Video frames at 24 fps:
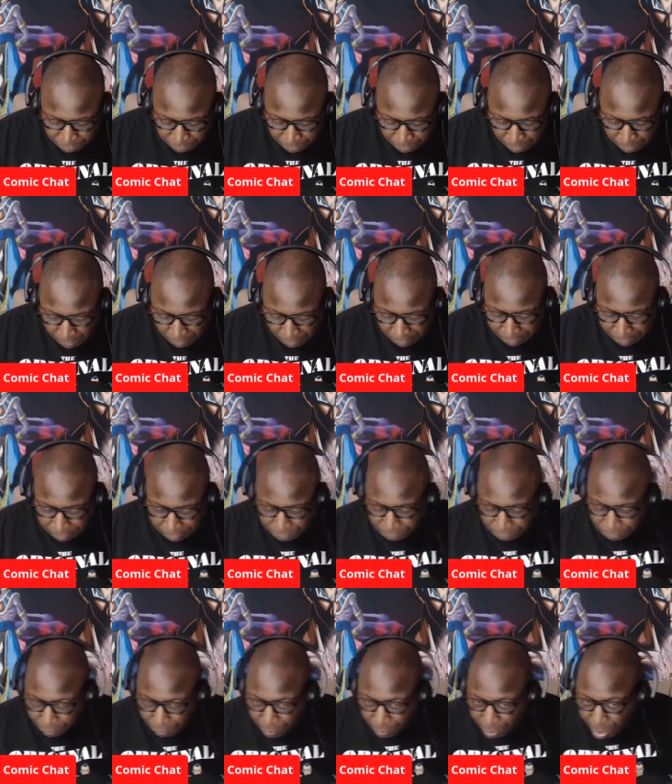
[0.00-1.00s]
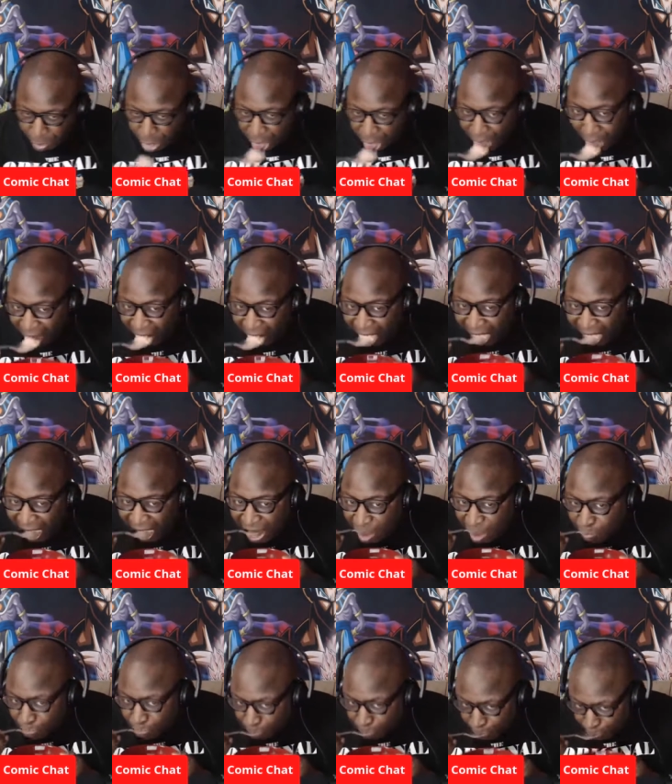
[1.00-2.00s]
tall but
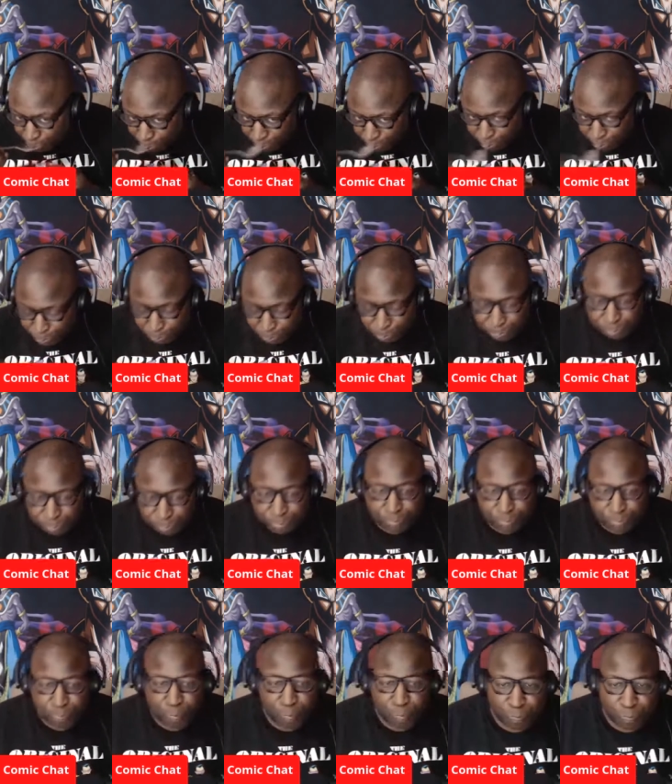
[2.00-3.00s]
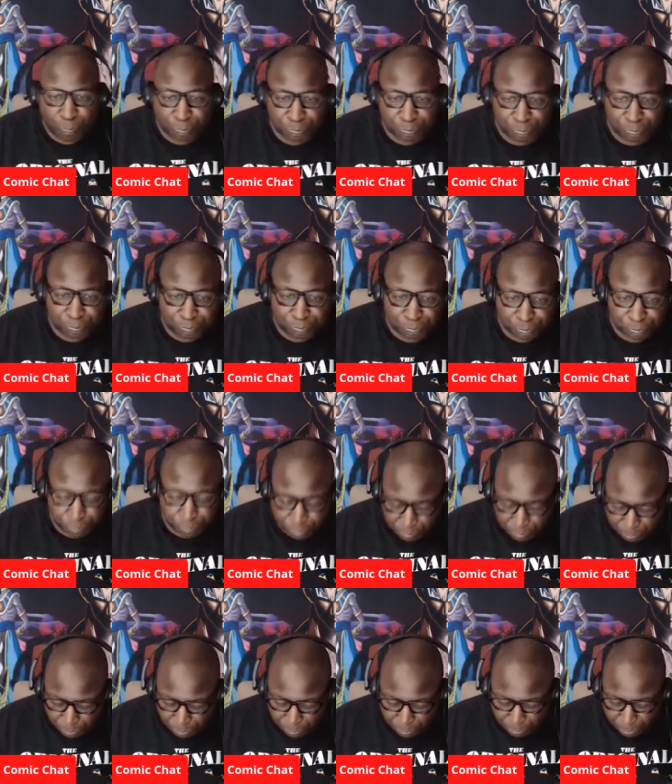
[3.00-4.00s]
when I saw him
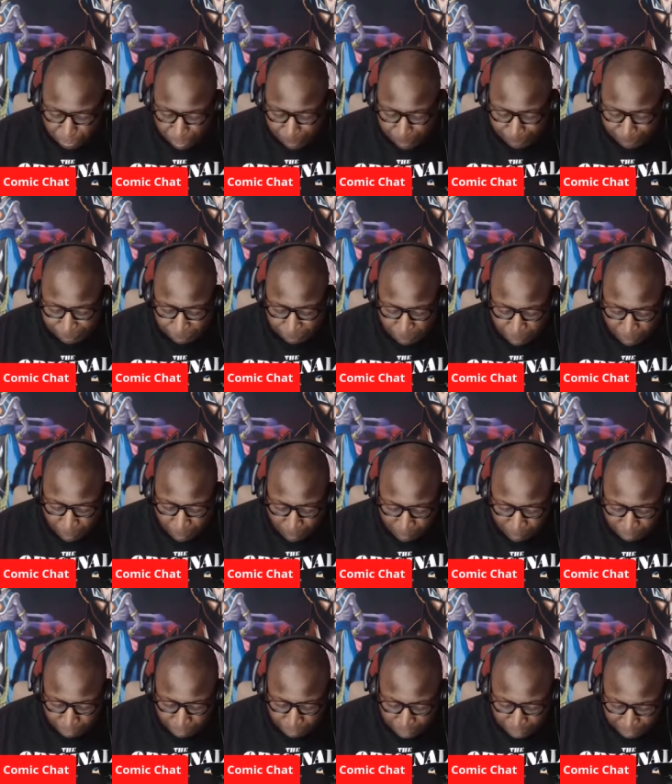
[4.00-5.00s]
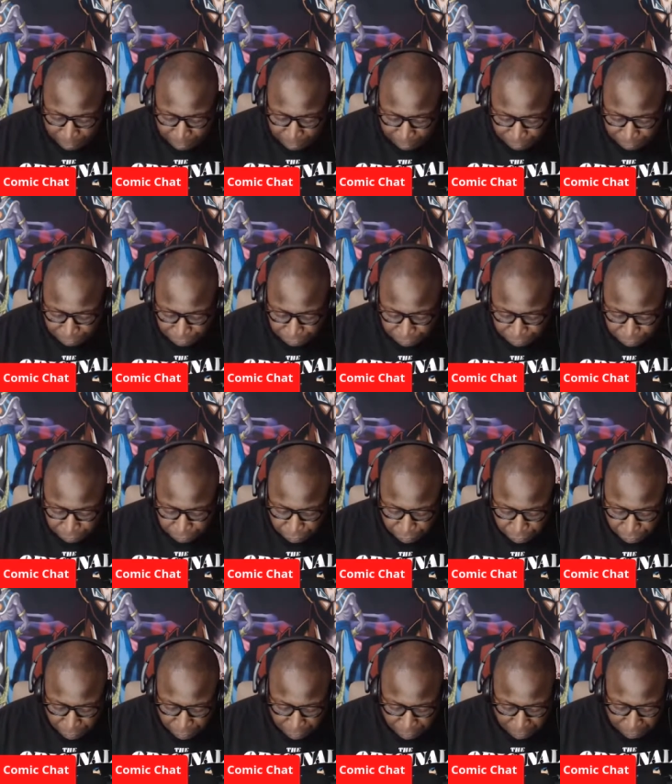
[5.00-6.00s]
as the character,
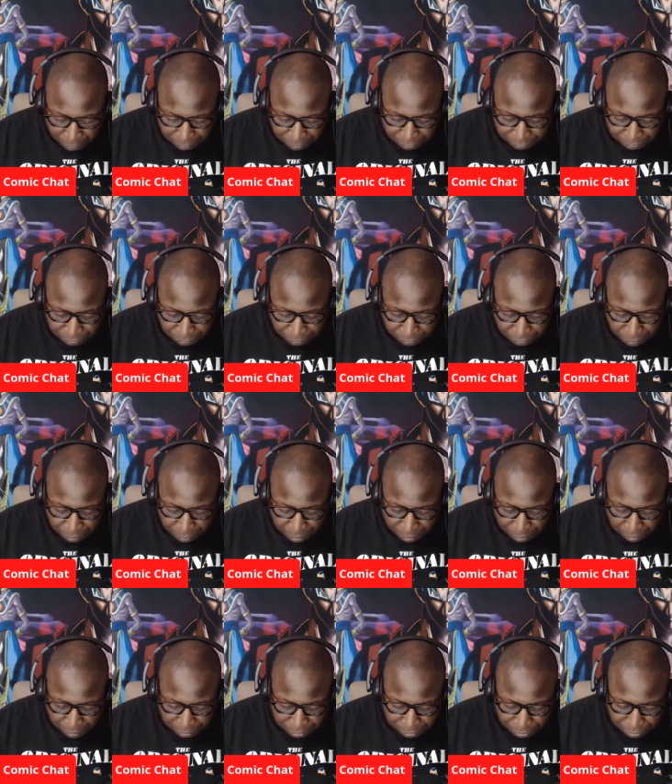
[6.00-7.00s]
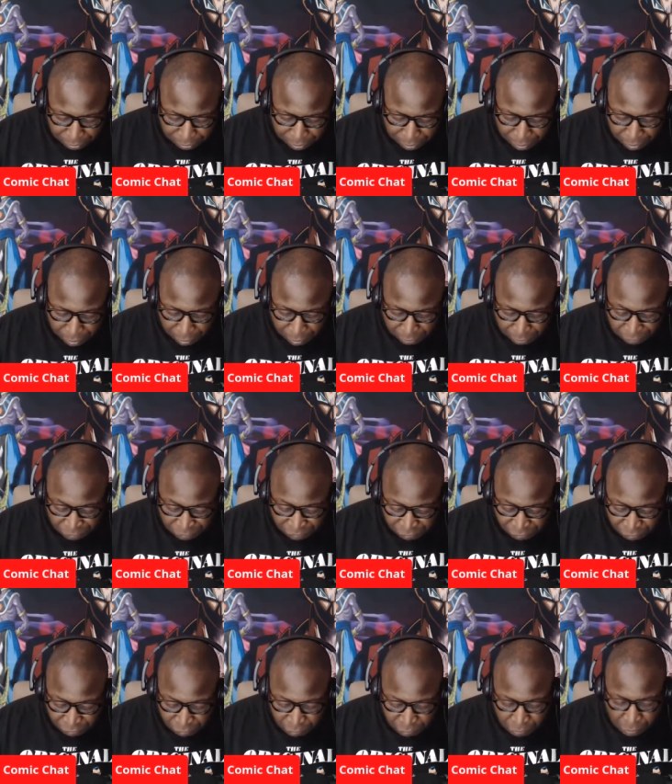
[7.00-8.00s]
that went away because I'm like, he
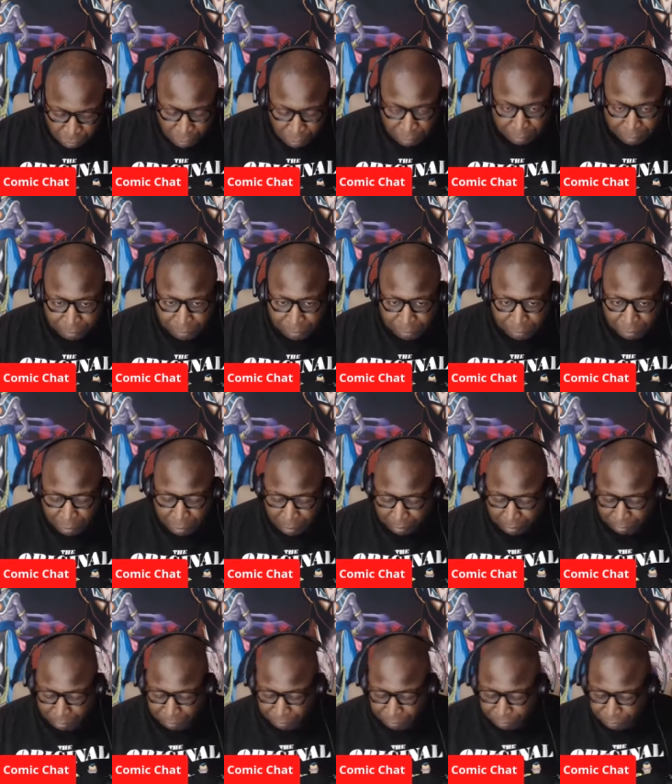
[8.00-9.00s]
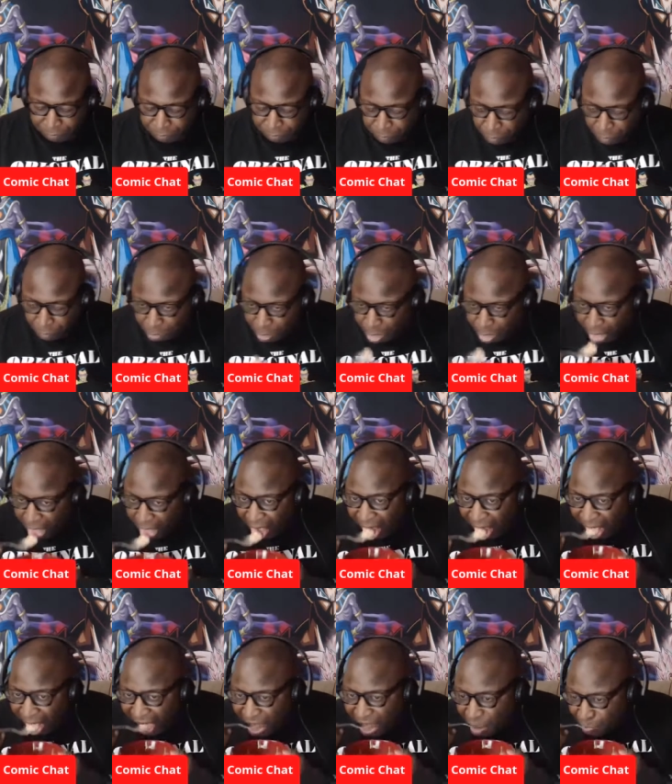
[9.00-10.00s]
has the face of
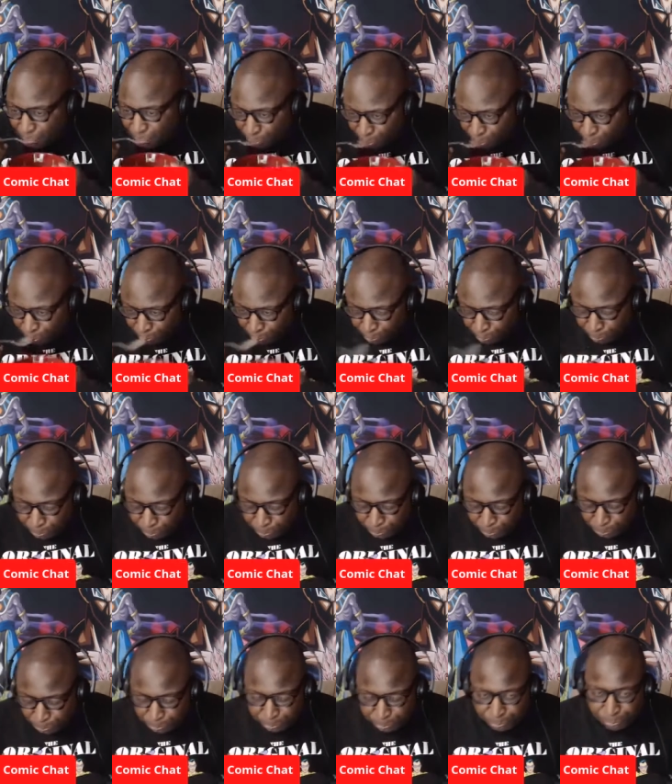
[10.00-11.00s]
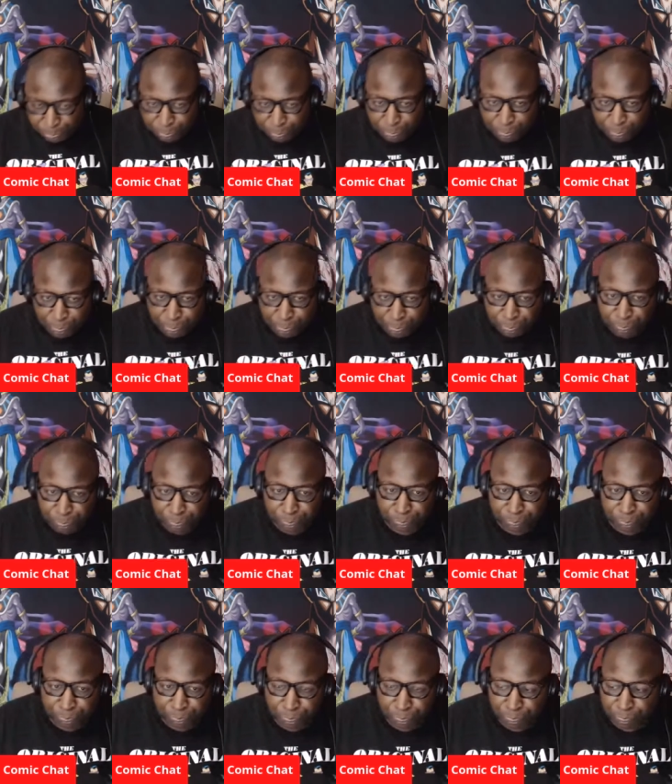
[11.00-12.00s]
Wolverine, which is very important.
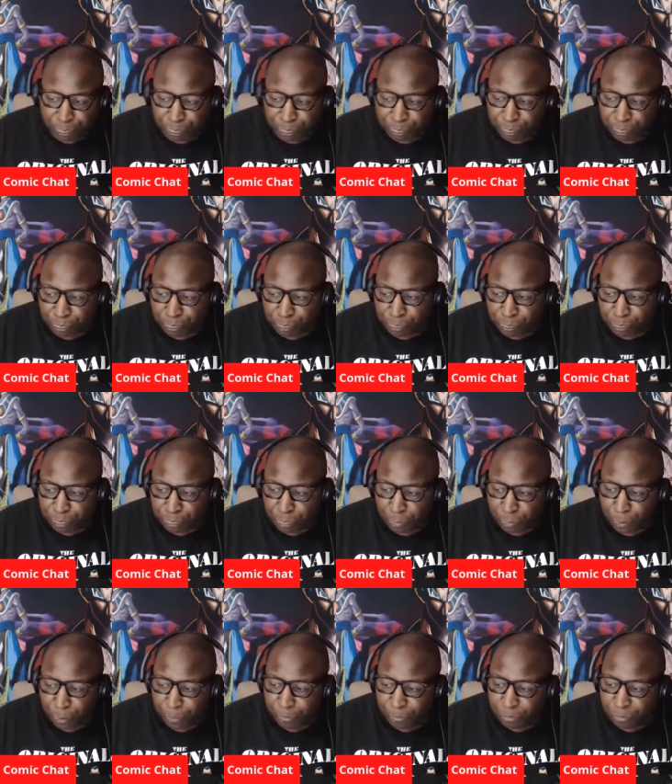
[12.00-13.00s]
And